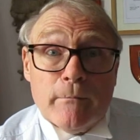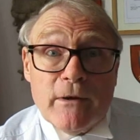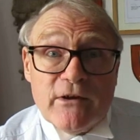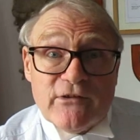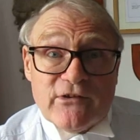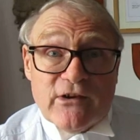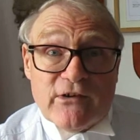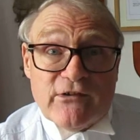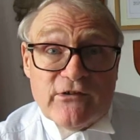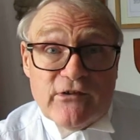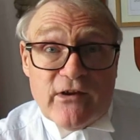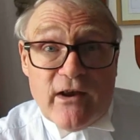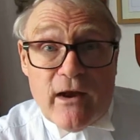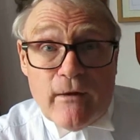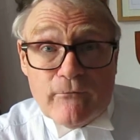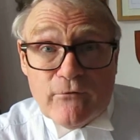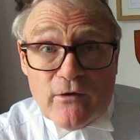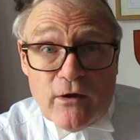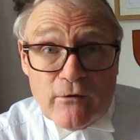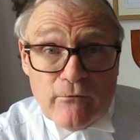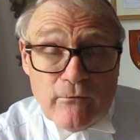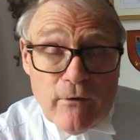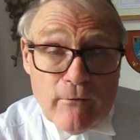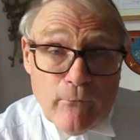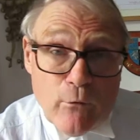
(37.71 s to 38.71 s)
As I say, I've
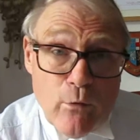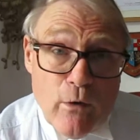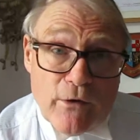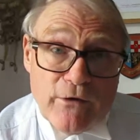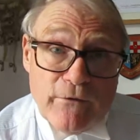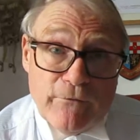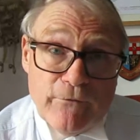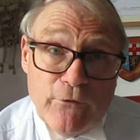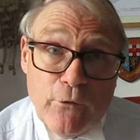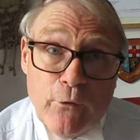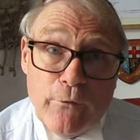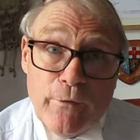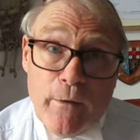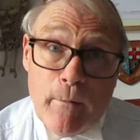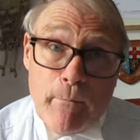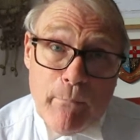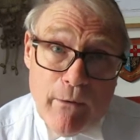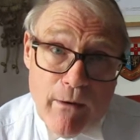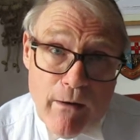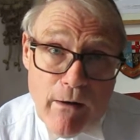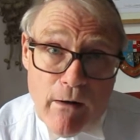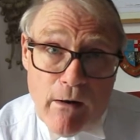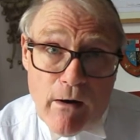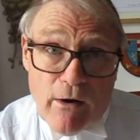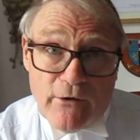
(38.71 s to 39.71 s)
done quite a few in the
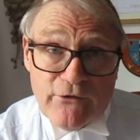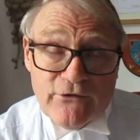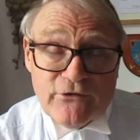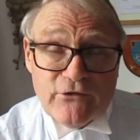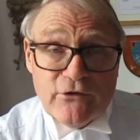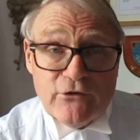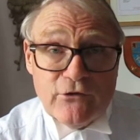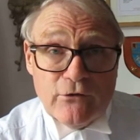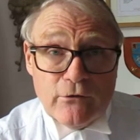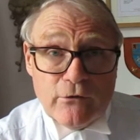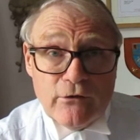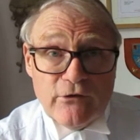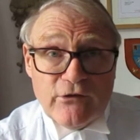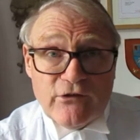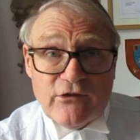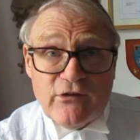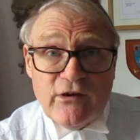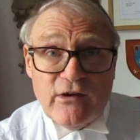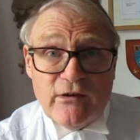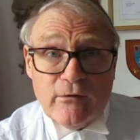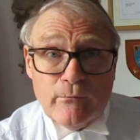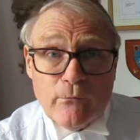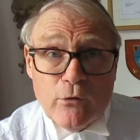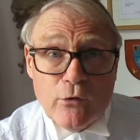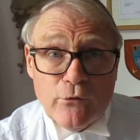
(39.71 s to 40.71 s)
past, and you can
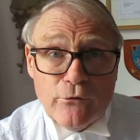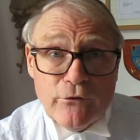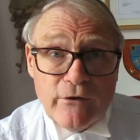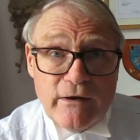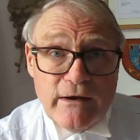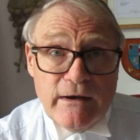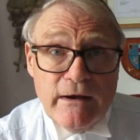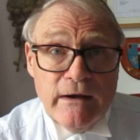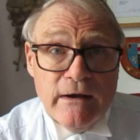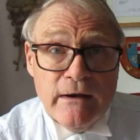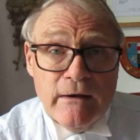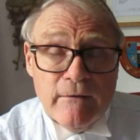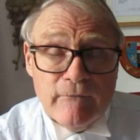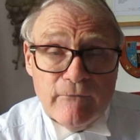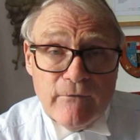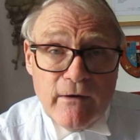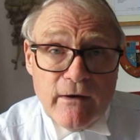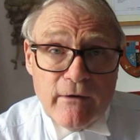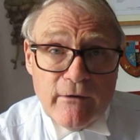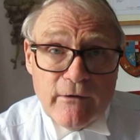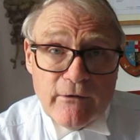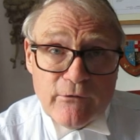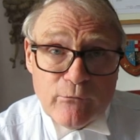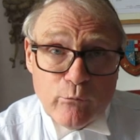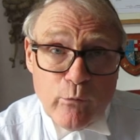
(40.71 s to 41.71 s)
see them on the
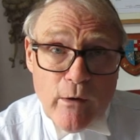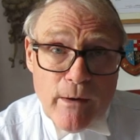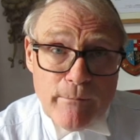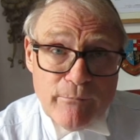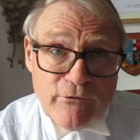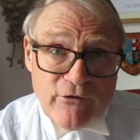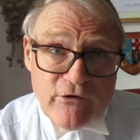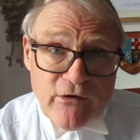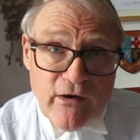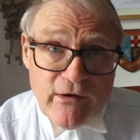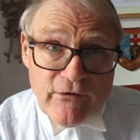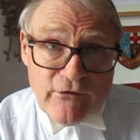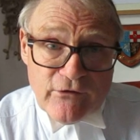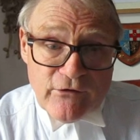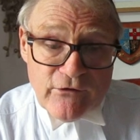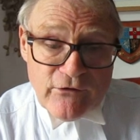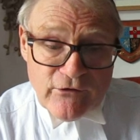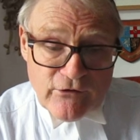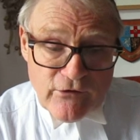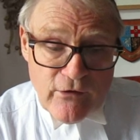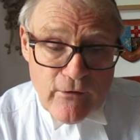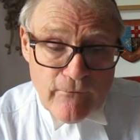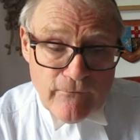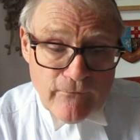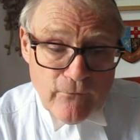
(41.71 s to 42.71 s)
various websites and
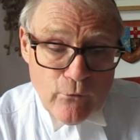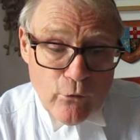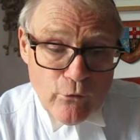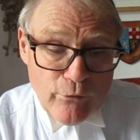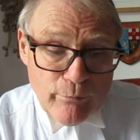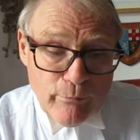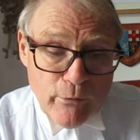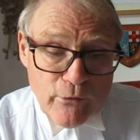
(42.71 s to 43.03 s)
so forth.